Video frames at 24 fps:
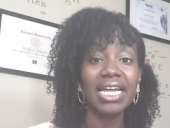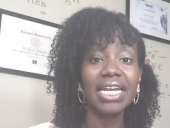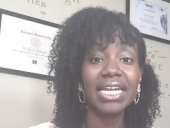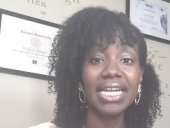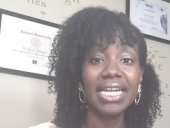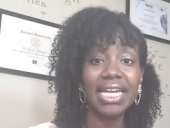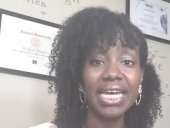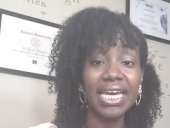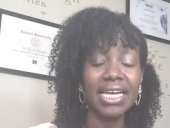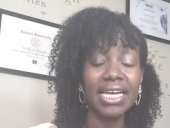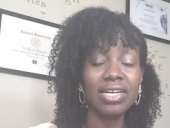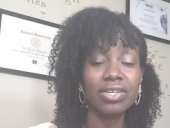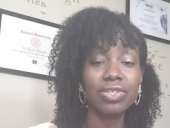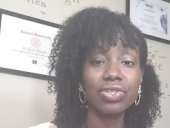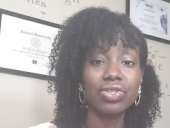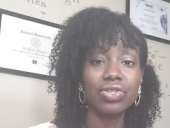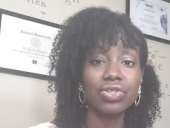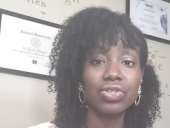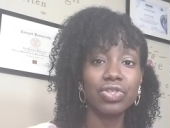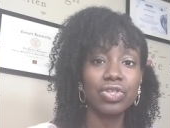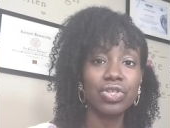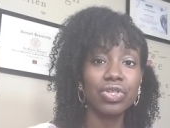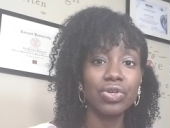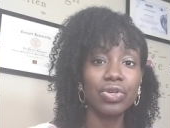
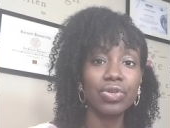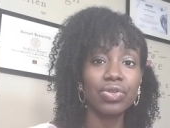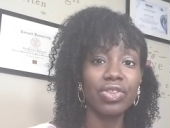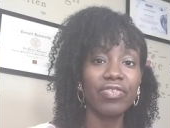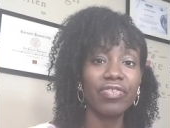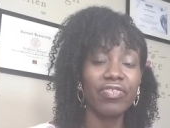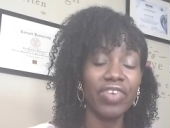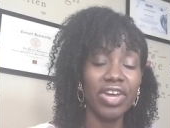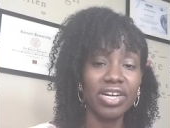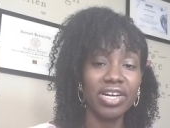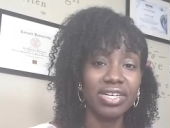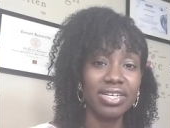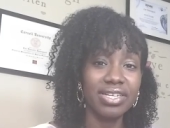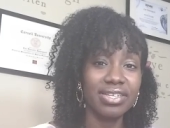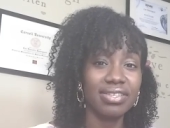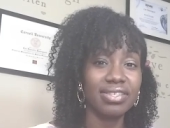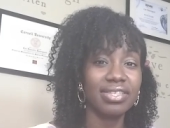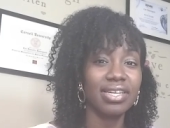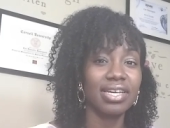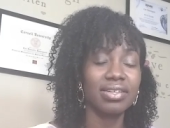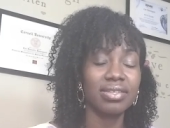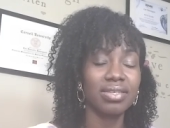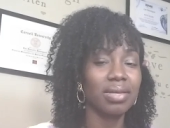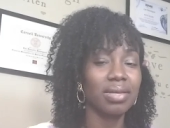links to the
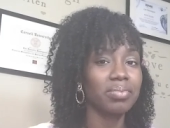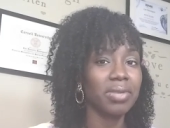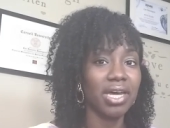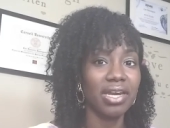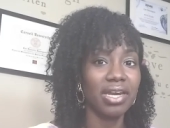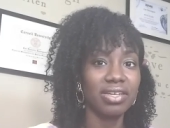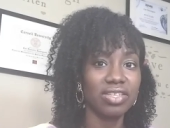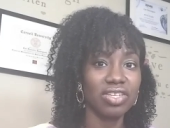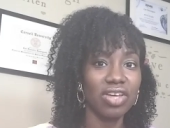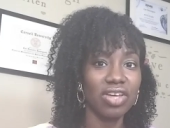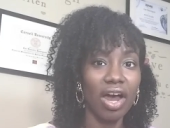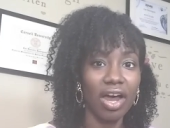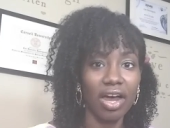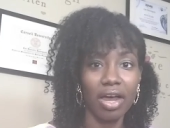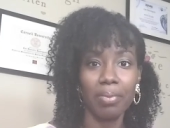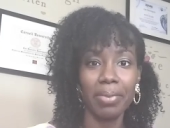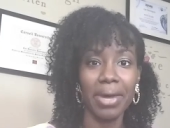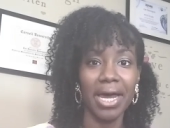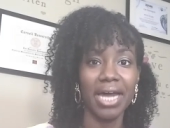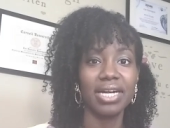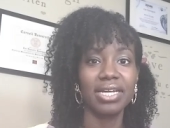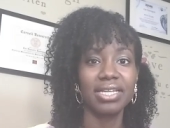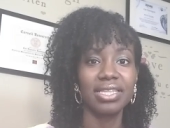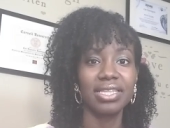various things I'm gonna talk
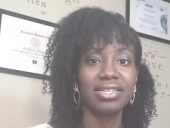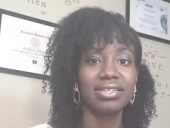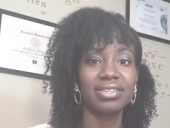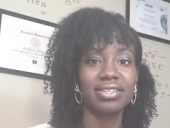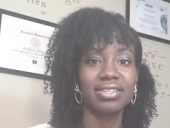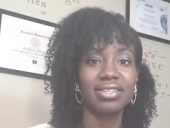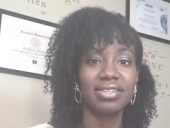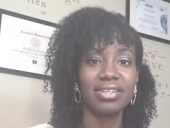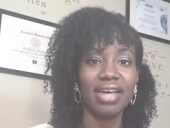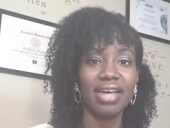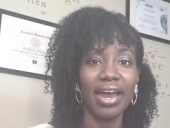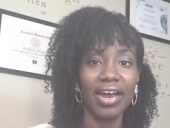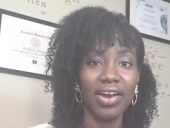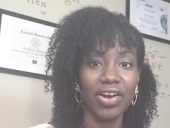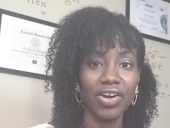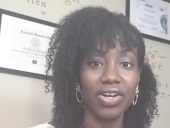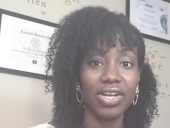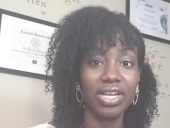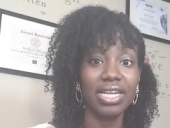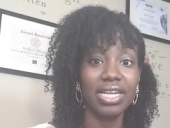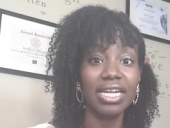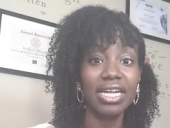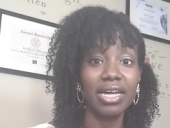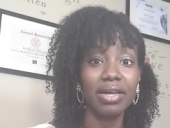about in this
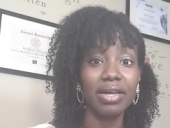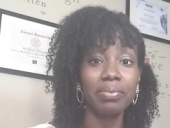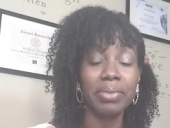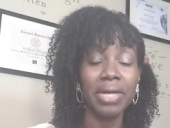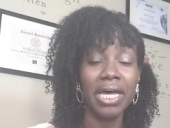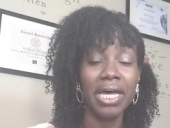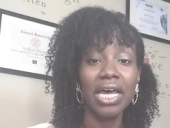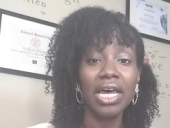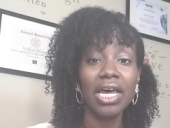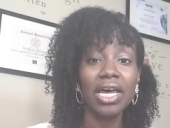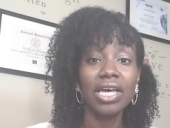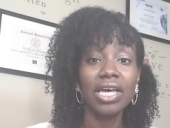entire clip.